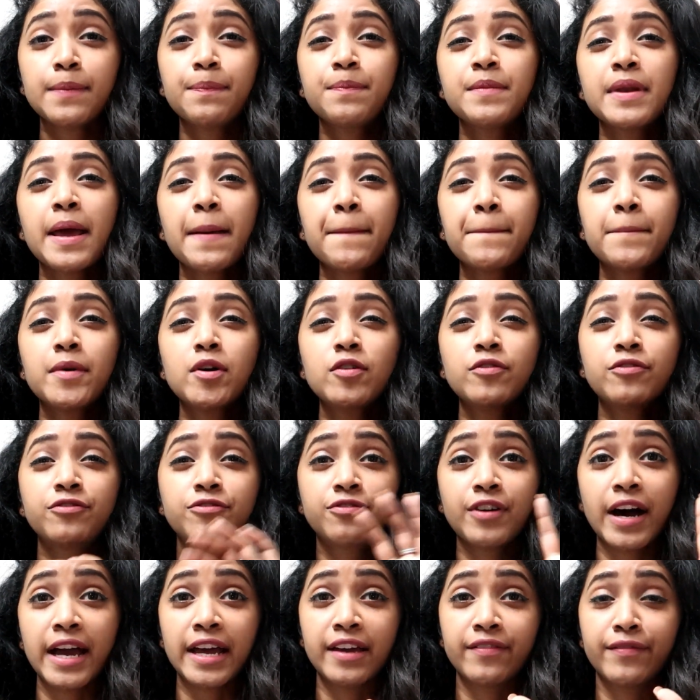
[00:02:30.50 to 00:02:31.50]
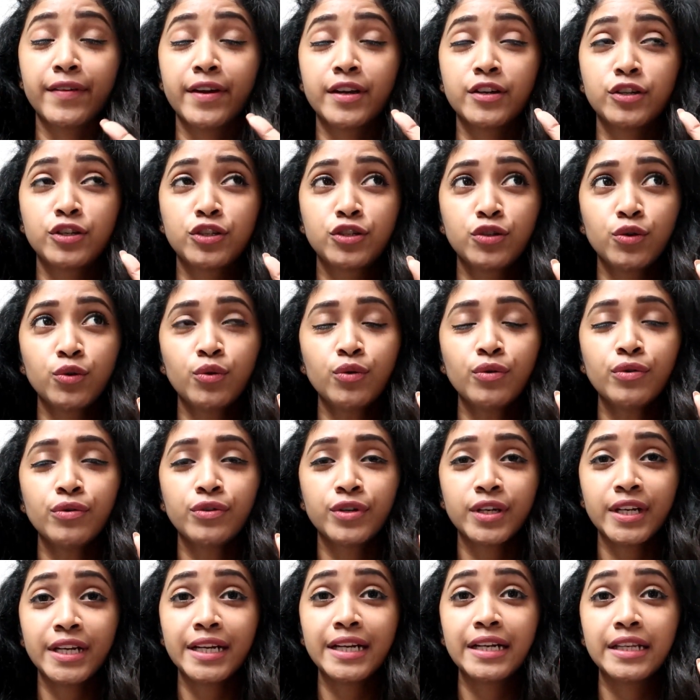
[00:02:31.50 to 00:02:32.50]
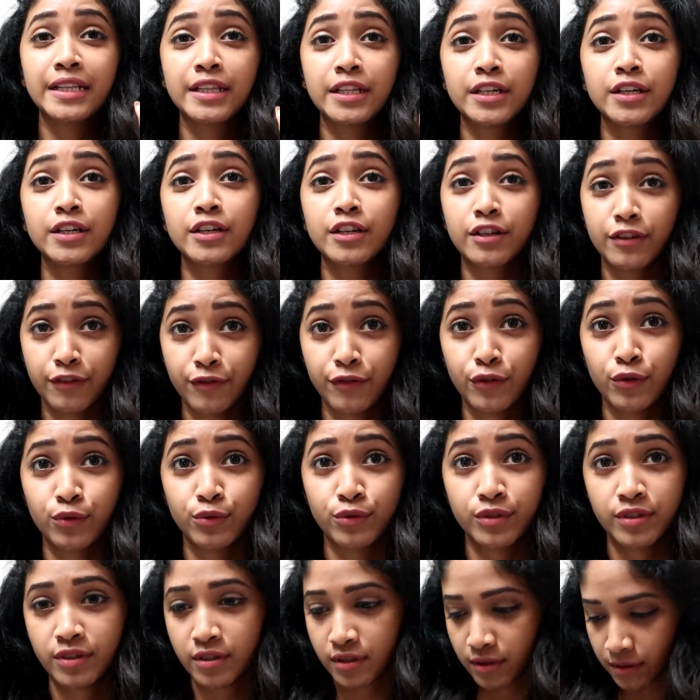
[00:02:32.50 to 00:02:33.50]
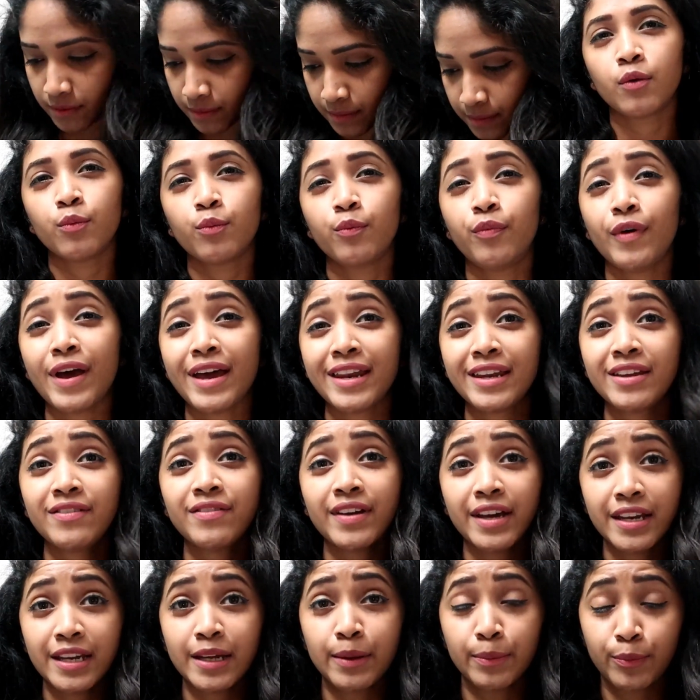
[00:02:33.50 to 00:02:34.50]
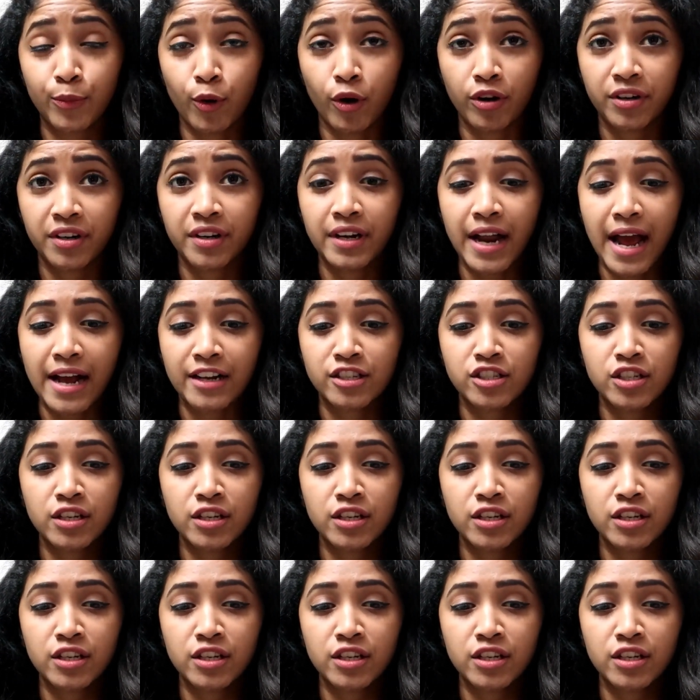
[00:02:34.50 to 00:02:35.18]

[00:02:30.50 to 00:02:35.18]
Tip number 5, do read the reviews. Very, very important.